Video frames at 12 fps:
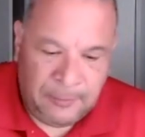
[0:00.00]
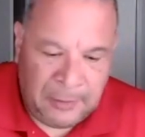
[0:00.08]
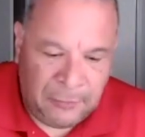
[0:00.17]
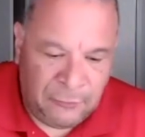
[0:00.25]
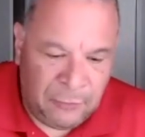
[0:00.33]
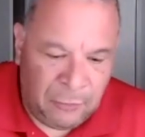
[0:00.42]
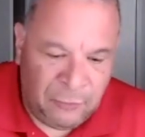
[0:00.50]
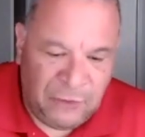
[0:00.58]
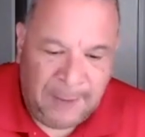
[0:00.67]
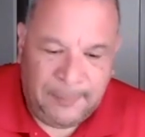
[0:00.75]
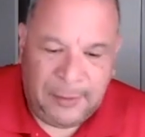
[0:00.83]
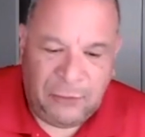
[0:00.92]
There's no
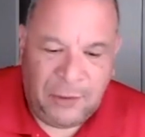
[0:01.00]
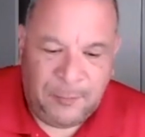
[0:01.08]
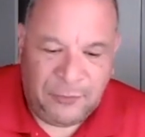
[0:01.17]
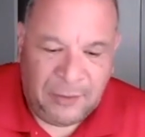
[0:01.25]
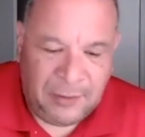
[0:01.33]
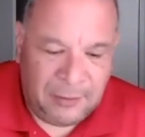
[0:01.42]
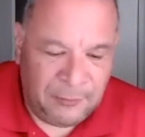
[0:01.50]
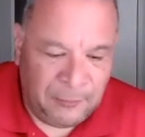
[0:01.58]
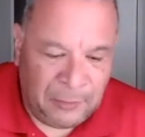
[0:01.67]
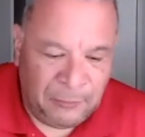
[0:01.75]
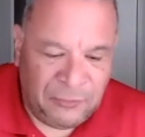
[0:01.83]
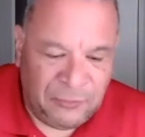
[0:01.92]
championships,
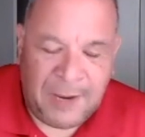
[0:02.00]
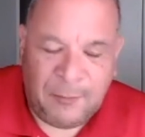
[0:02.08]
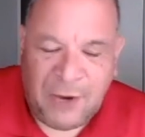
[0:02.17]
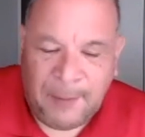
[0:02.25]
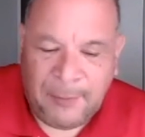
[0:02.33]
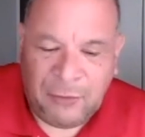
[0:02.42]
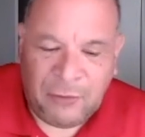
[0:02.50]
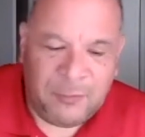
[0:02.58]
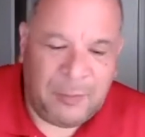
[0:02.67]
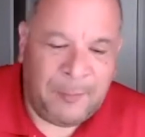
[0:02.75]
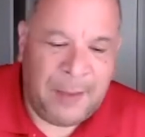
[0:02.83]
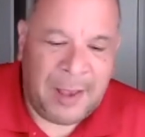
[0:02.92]
CIF championships
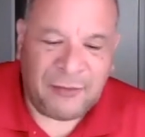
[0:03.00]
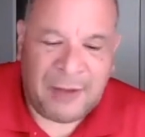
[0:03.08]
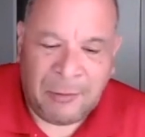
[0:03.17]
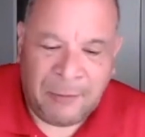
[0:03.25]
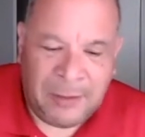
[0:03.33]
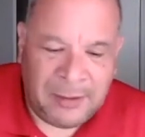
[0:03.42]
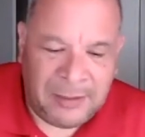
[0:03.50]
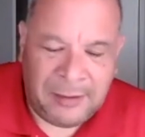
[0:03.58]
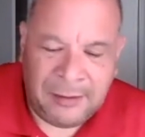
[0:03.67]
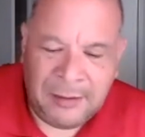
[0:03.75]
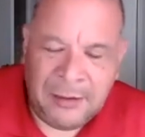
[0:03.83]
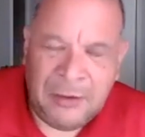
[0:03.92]
to be passed out or anything.